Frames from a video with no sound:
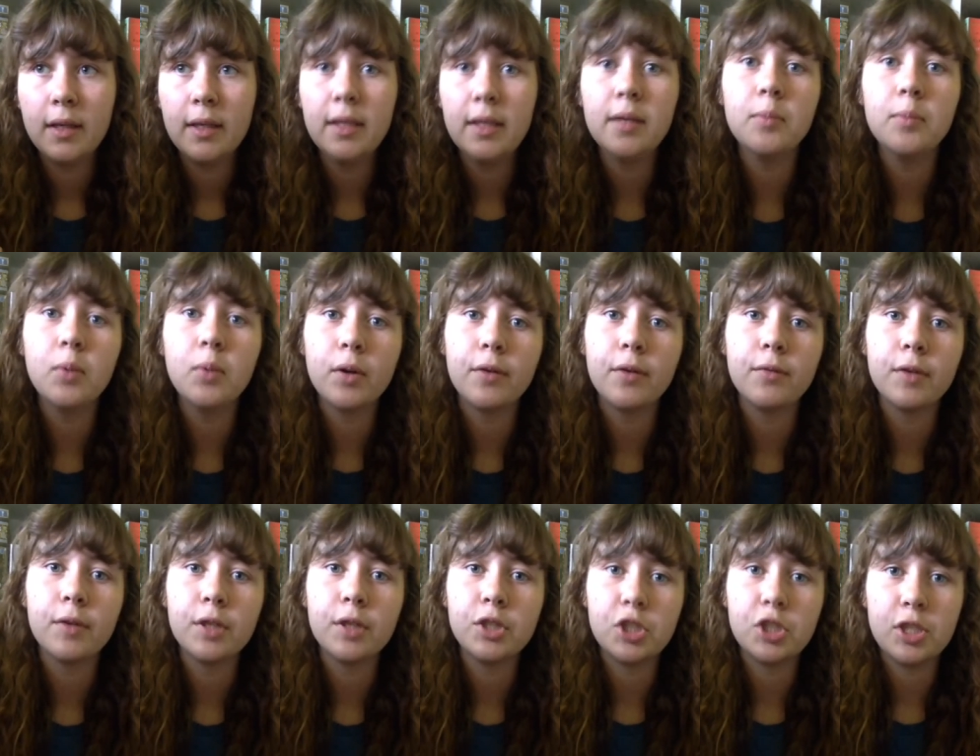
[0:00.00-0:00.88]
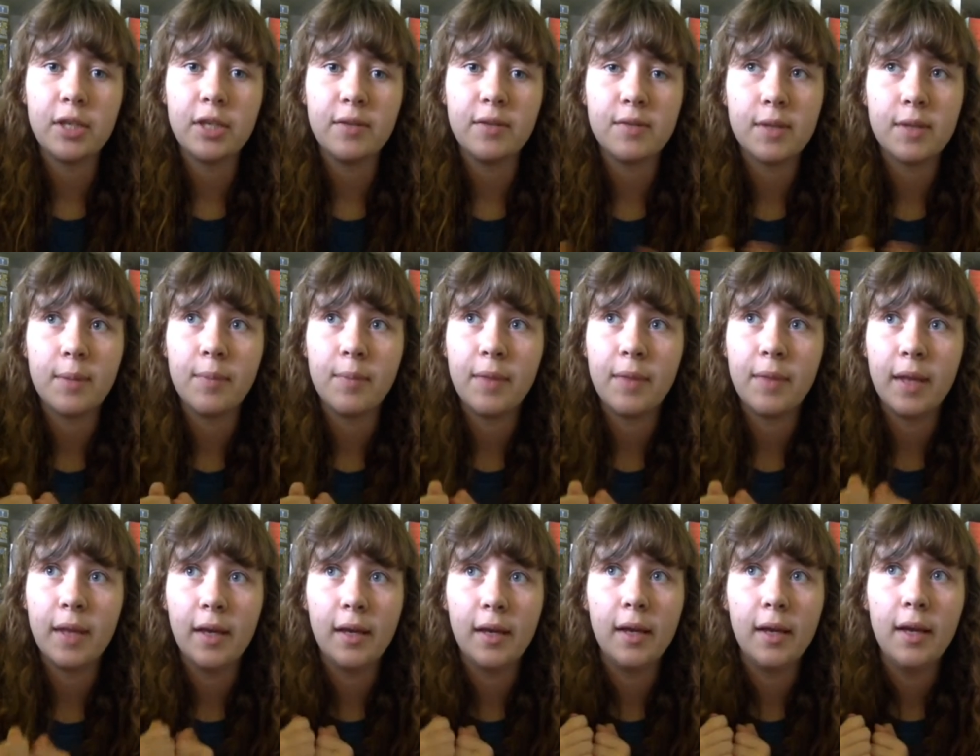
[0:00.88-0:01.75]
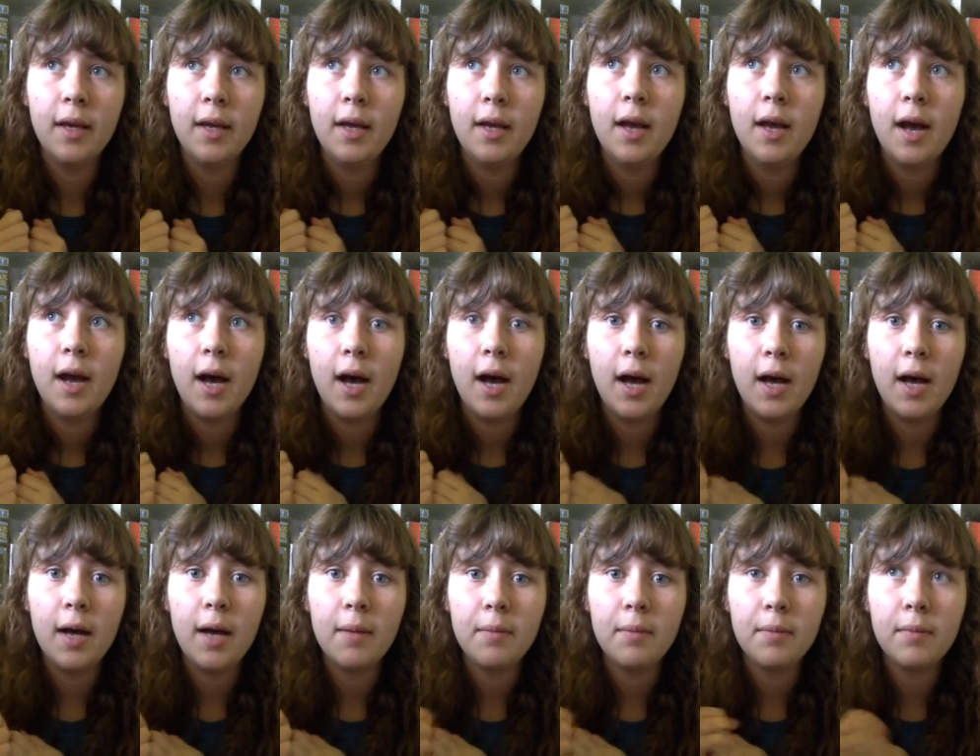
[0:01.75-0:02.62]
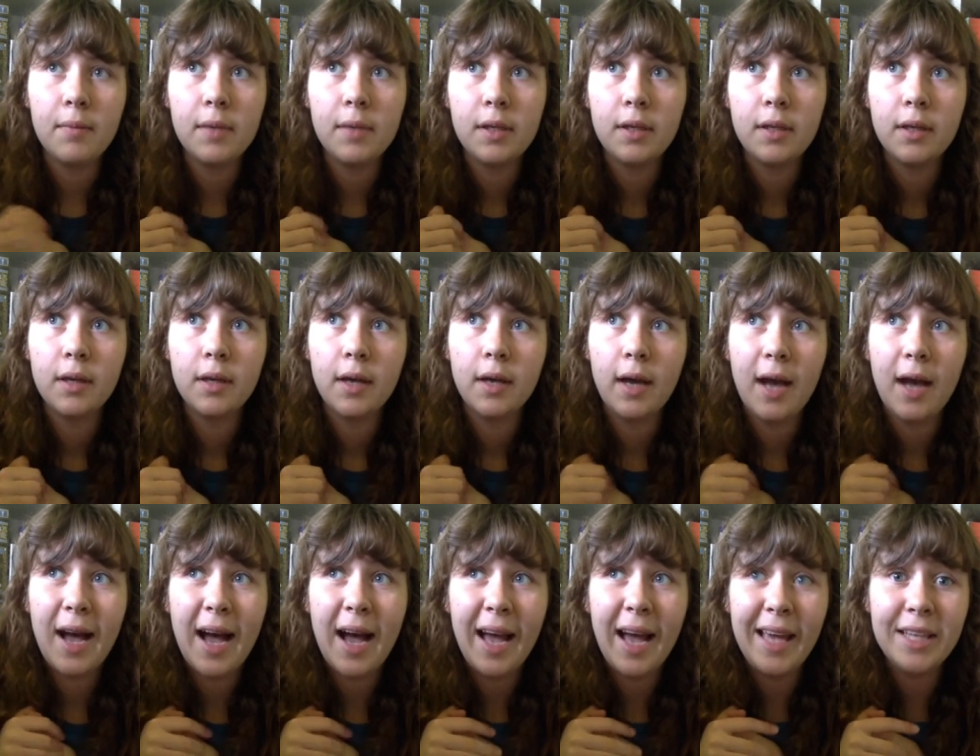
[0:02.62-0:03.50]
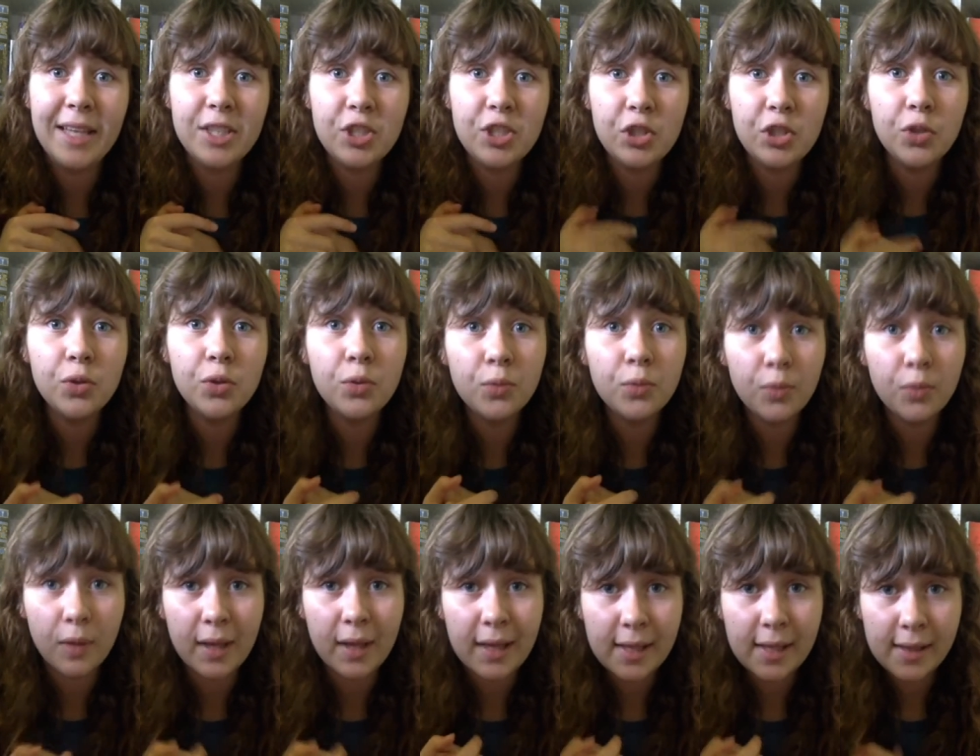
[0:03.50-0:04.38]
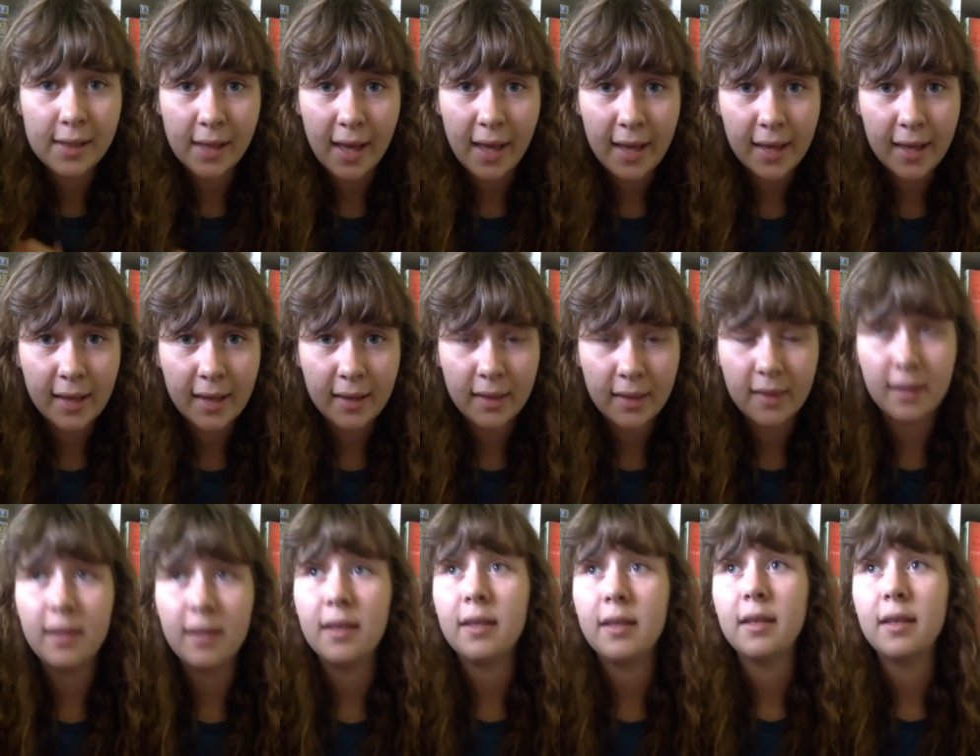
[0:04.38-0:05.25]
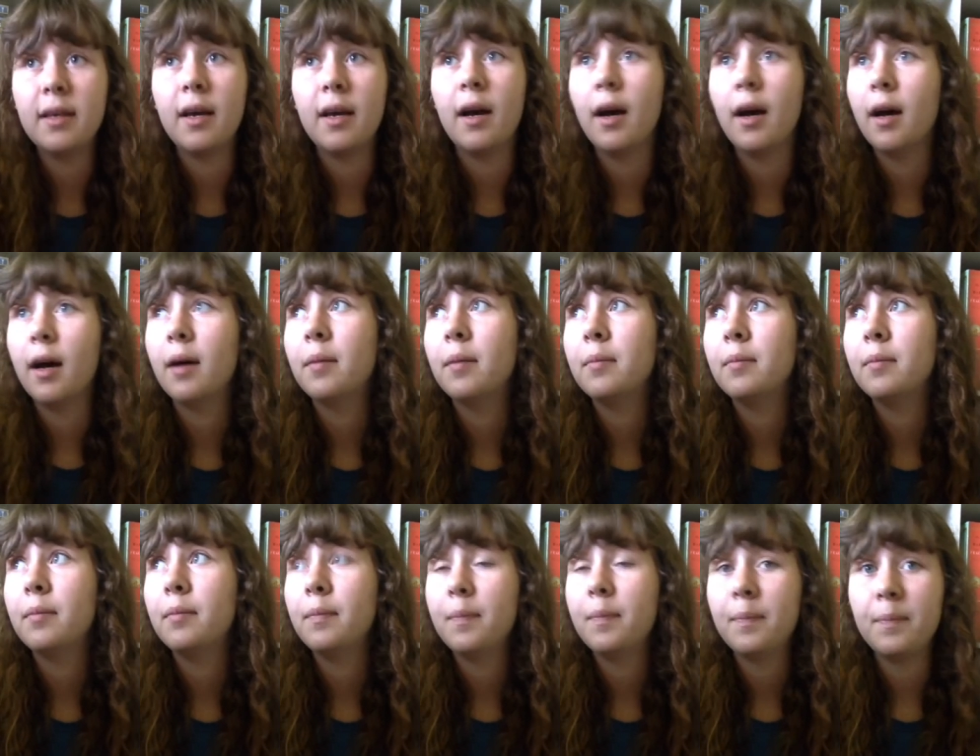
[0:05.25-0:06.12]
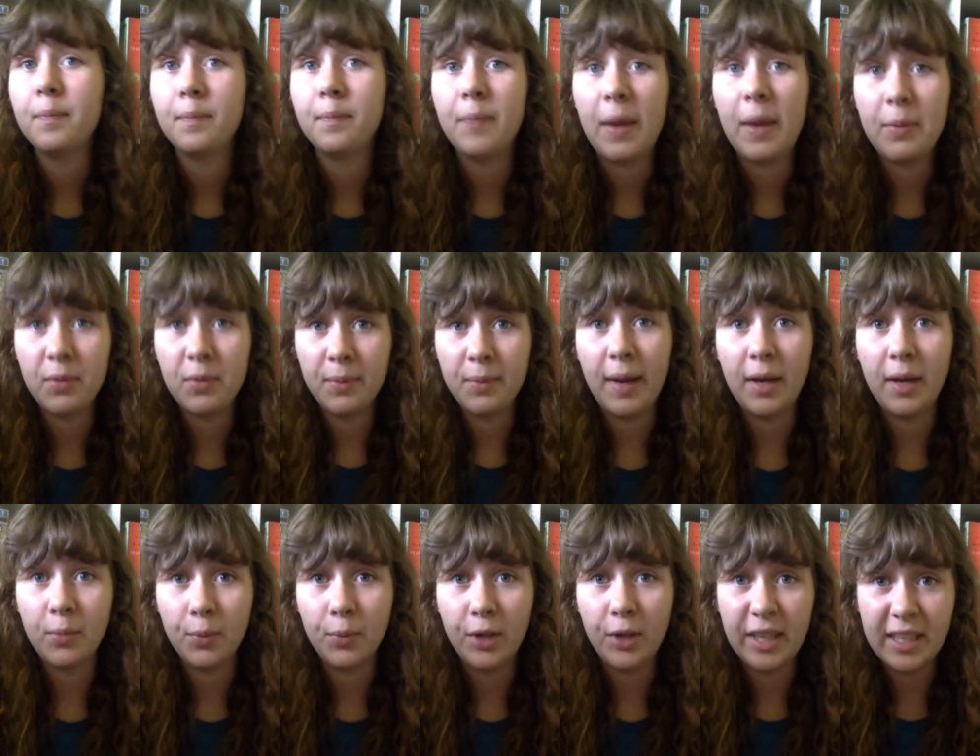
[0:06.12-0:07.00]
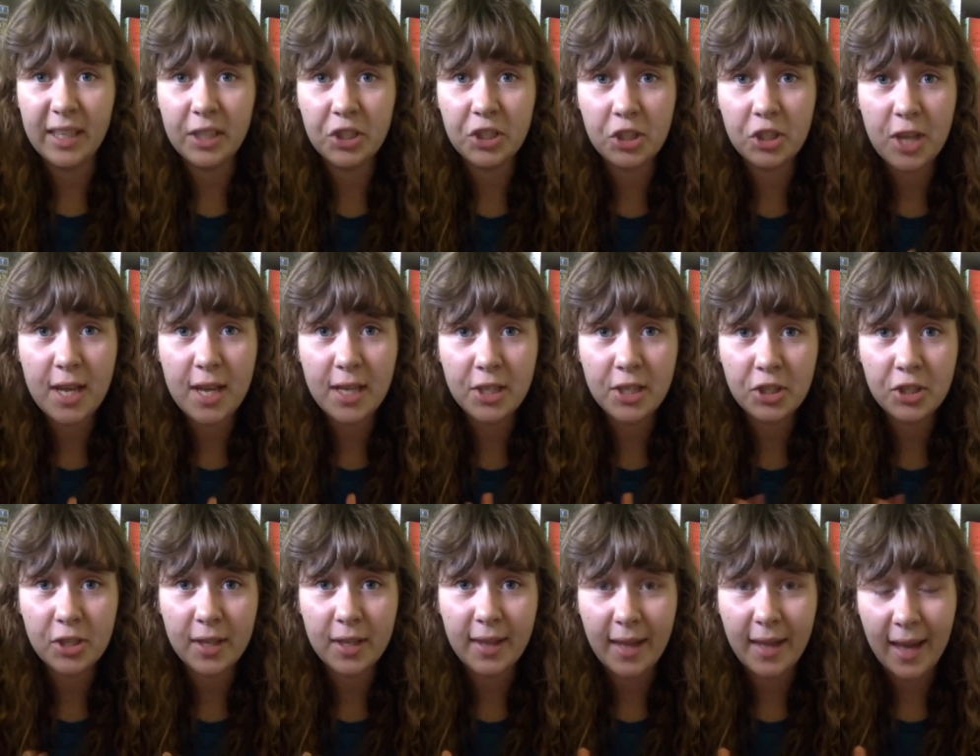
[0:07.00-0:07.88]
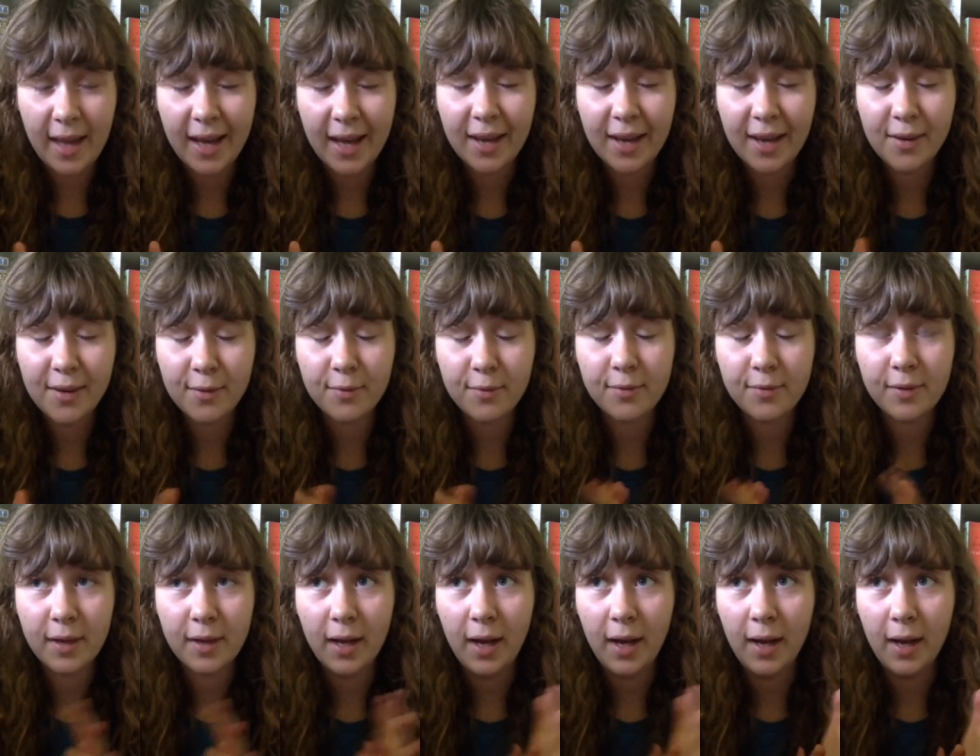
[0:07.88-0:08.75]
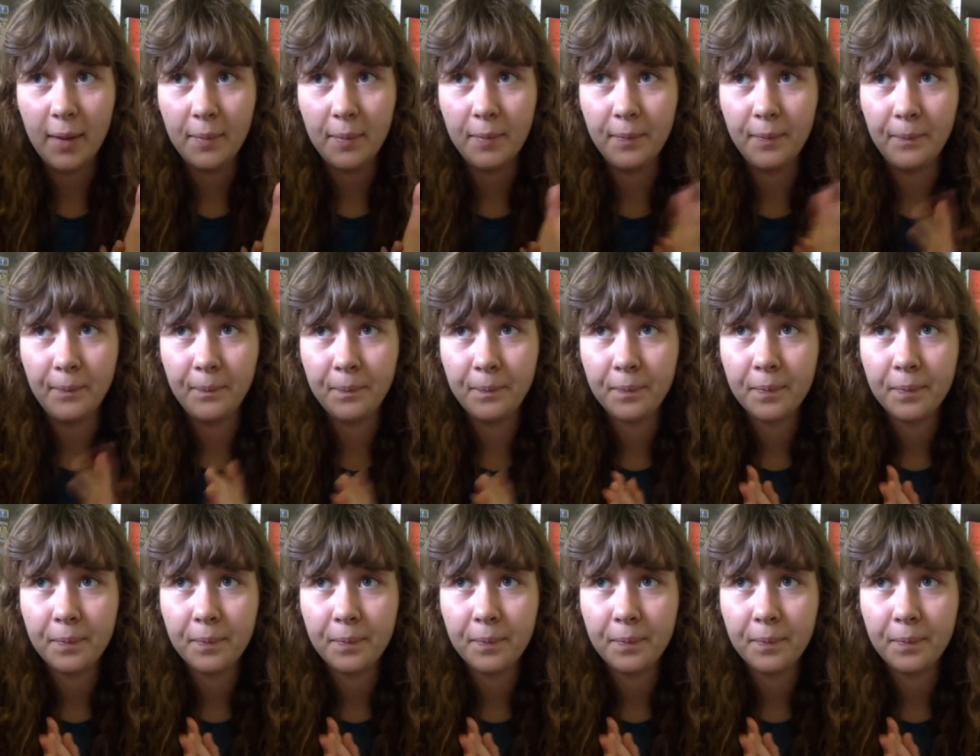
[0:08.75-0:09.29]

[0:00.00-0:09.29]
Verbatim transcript: ebook version of something. Um, I do really like the um, paperback book exchange that they have. Um,